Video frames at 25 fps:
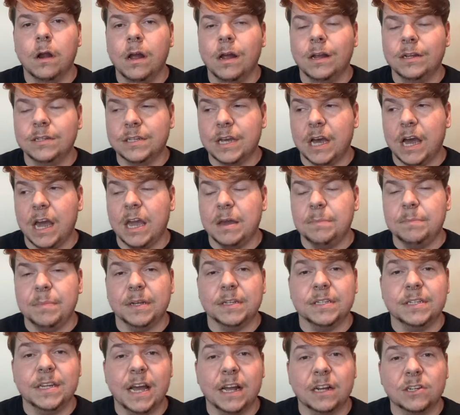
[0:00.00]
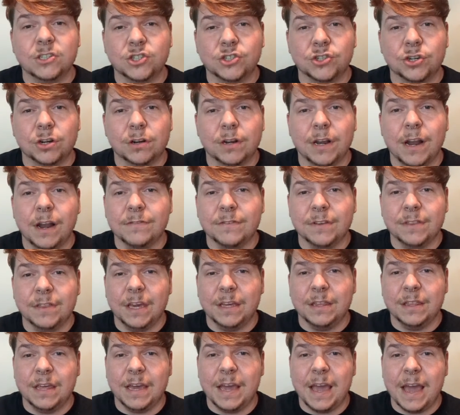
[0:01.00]
type and texture and everything
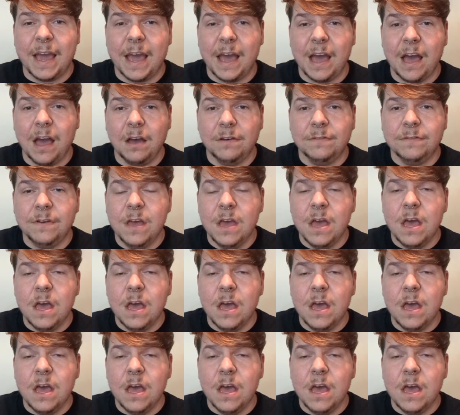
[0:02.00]
they have,